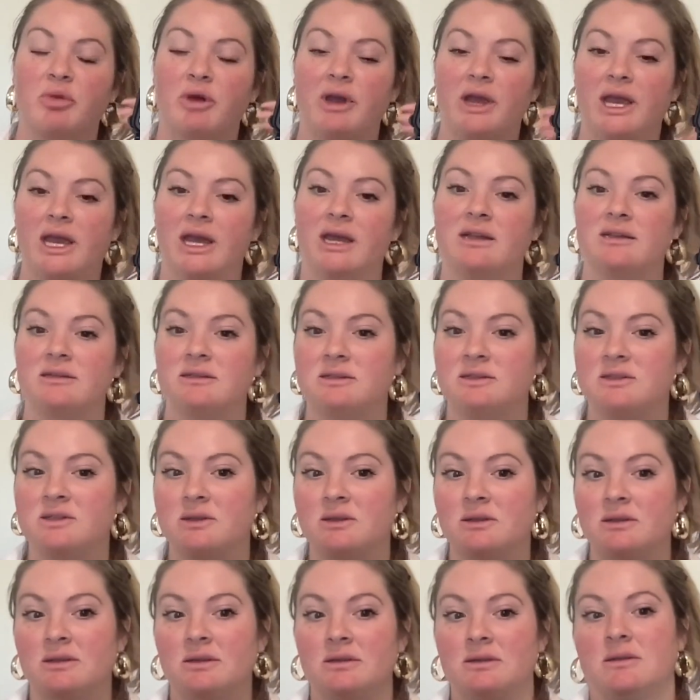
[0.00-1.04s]
brand,
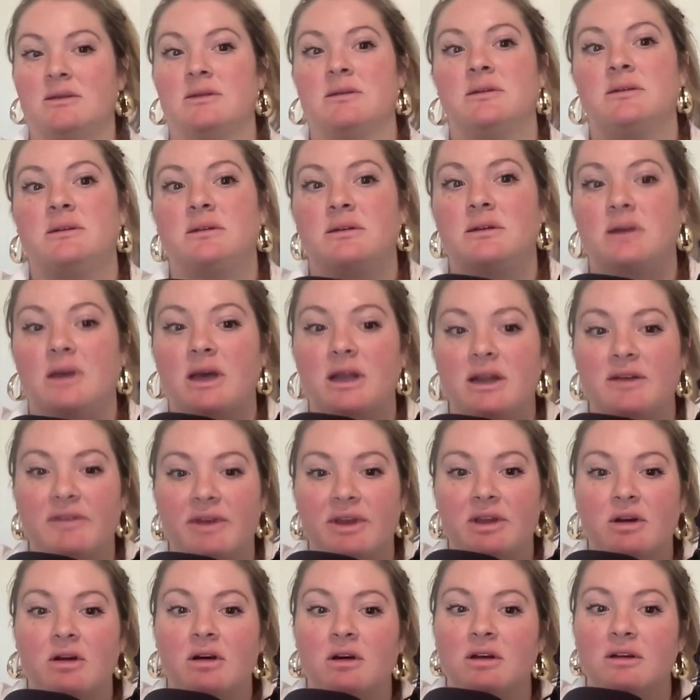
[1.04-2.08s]
kind of
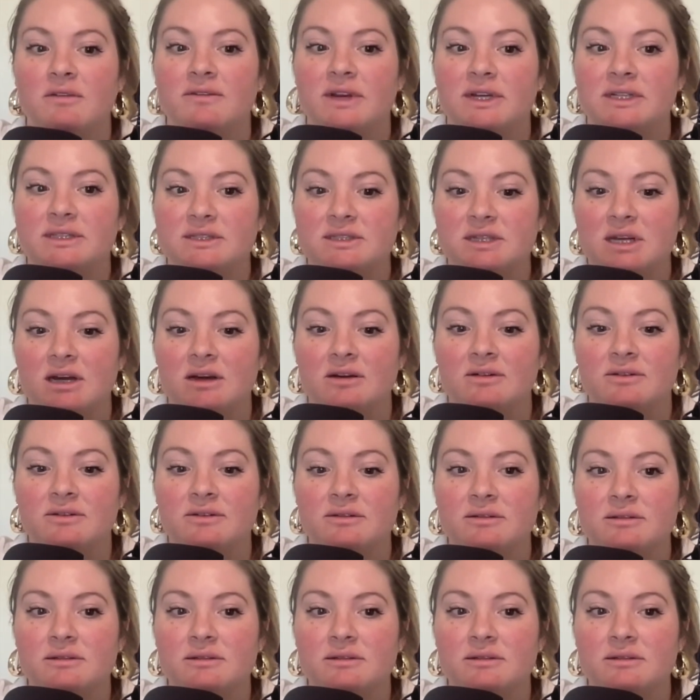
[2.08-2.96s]
like all of that stuff.